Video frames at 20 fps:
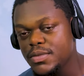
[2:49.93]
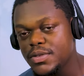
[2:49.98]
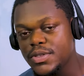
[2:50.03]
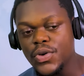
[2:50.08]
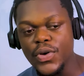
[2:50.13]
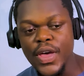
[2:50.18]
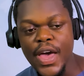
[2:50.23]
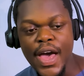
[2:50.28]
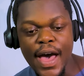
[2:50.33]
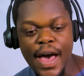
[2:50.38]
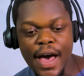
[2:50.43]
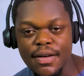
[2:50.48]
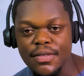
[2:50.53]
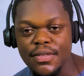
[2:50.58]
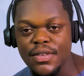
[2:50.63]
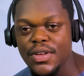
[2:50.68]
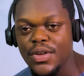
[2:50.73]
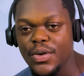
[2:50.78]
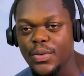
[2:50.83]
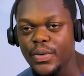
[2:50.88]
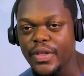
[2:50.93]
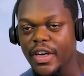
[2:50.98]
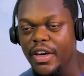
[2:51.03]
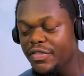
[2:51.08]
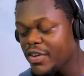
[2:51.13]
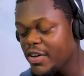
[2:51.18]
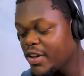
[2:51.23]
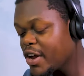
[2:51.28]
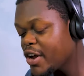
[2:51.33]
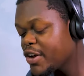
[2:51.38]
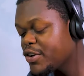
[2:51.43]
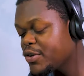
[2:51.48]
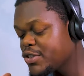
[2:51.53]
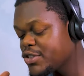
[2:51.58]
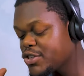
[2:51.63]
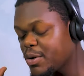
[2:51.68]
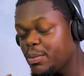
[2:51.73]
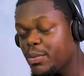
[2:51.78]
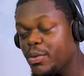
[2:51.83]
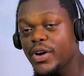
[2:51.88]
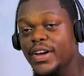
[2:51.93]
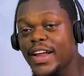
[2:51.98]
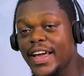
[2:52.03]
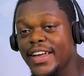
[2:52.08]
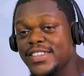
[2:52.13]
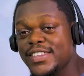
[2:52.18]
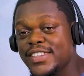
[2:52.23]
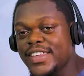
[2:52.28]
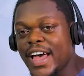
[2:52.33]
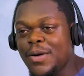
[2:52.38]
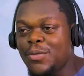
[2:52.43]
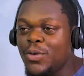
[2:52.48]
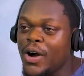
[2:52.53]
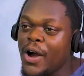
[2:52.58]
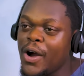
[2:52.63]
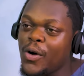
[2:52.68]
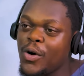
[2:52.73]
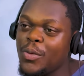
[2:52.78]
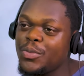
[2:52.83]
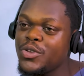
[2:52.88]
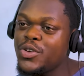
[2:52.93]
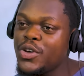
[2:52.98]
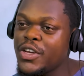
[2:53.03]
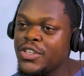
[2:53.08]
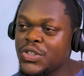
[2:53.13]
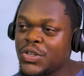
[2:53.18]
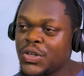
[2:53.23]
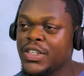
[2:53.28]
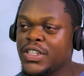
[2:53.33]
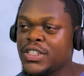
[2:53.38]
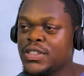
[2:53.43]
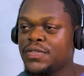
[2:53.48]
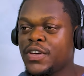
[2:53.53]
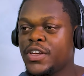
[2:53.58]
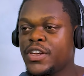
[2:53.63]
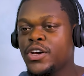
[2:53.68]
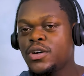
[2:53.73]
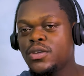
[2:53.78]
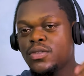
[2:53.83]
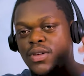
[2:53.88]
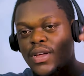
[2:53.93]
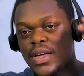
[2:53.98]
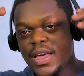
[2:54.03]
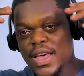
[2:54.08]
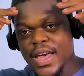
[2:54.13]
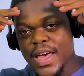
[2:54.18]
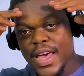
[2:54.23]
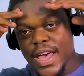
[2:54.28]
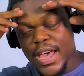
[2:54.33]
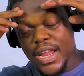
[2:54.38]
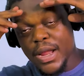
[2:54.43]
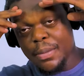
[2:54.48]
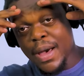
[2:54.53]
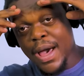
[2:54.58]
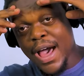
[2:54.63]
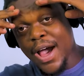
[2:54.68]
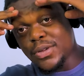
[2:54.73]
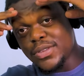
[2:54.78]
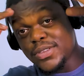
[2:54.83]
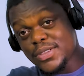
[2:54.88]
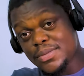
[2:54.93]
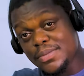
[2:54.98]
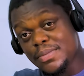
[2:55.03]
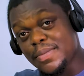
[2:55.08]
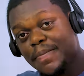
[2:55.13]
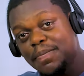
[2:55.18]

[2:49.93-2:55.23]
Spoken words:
So yeah, without further ado, it's your boy Lucky Samuel. I hope you enjoyed this video, and I'm out.